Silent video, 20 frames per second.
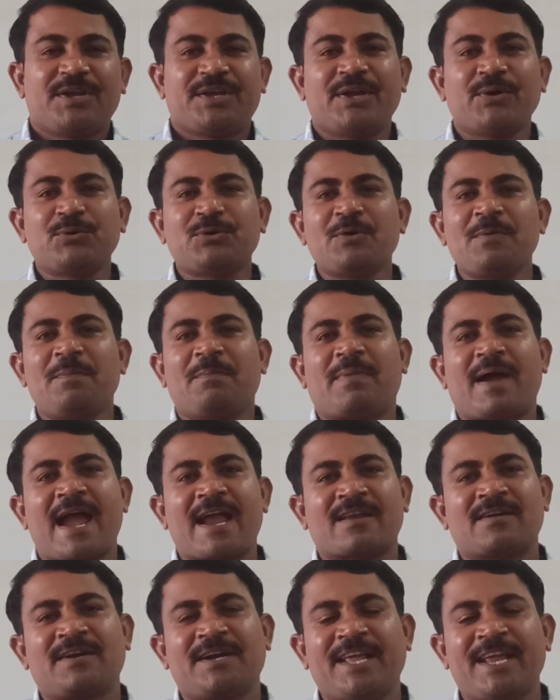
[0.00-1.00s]
Due to
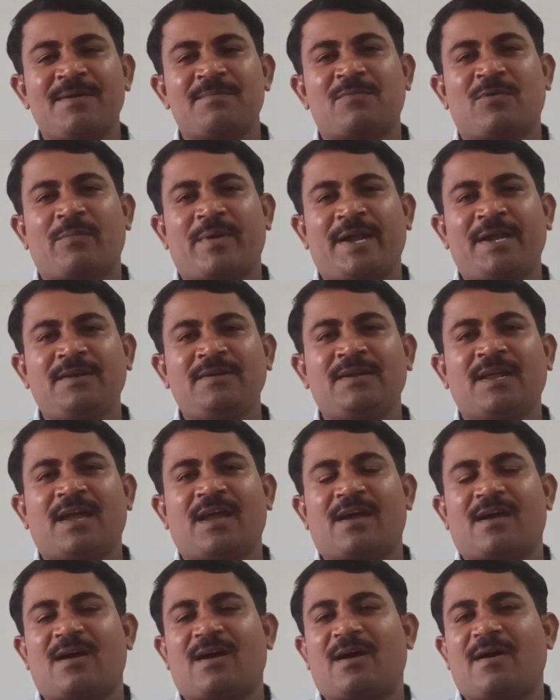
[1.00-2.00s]
magnetic moment
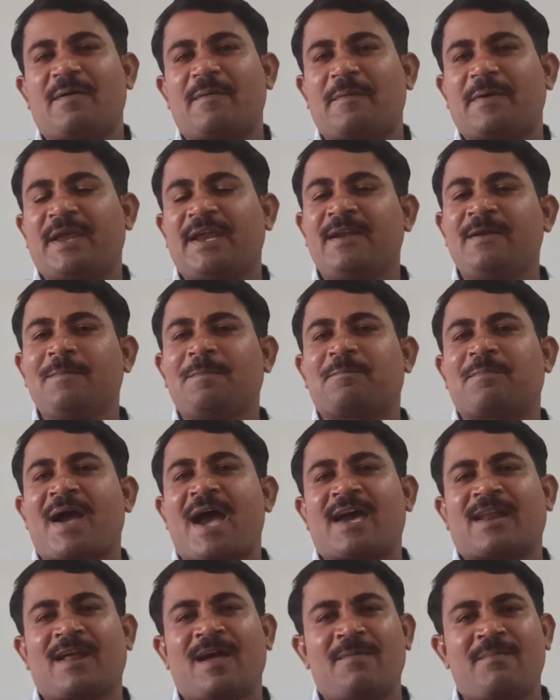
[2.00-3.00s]
in
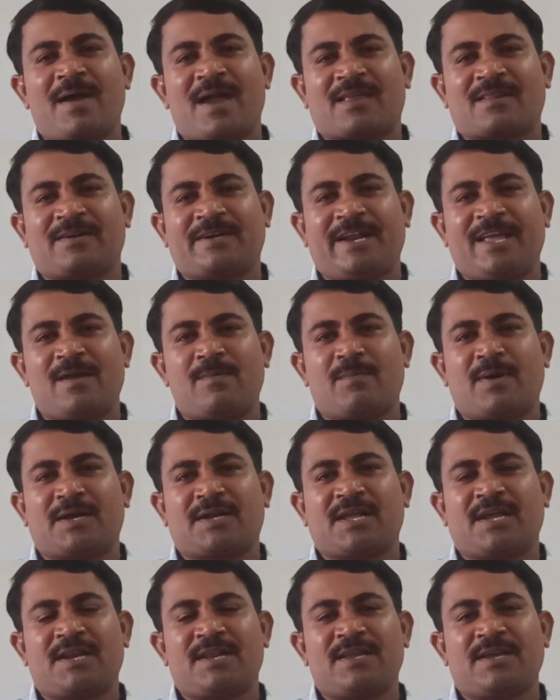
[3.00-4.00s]
paramagnetic
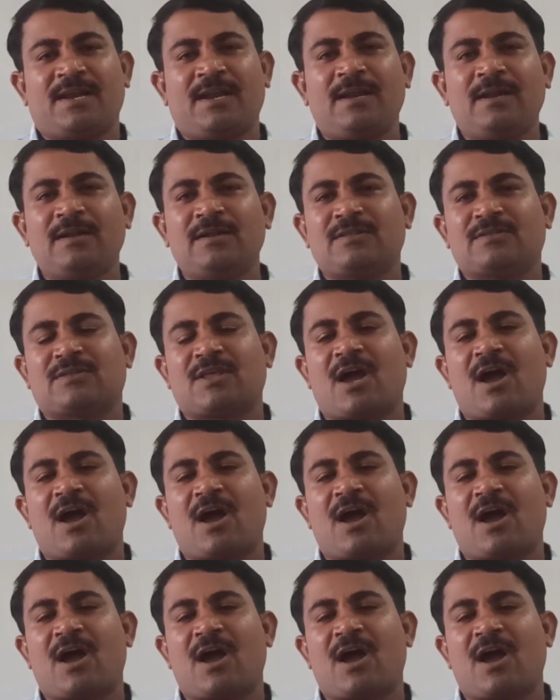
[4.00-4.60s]
material,